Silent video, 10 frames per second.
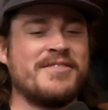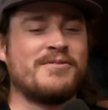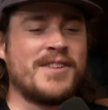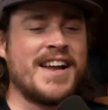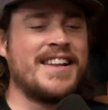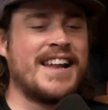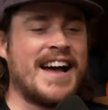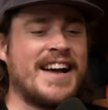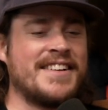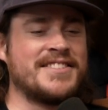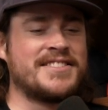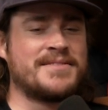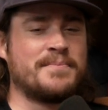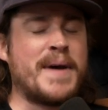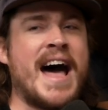right as
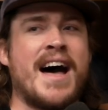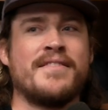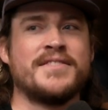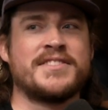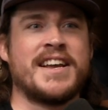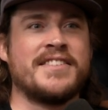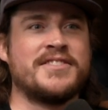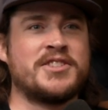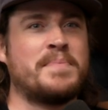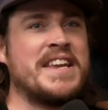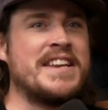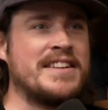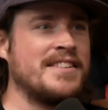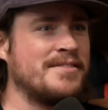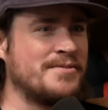Pav said speed,